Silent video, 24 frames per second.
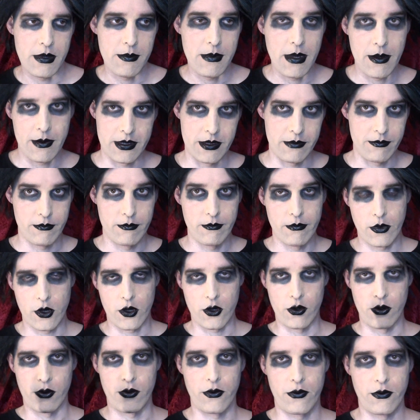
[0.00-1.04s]
Maybe the
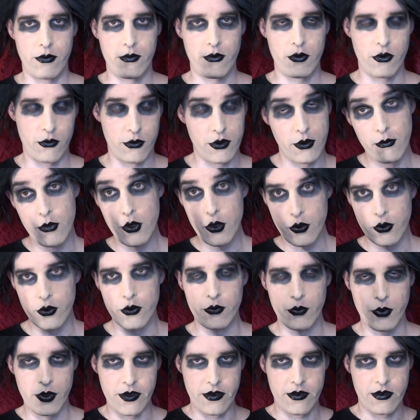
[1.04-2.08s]
Earth or the
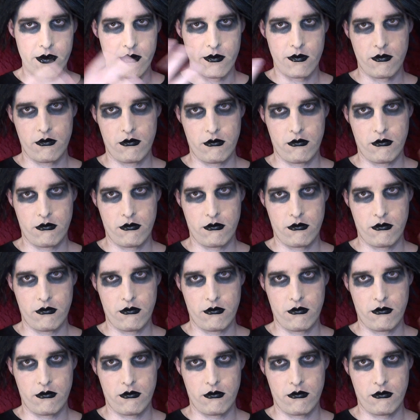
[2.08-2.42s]
moon was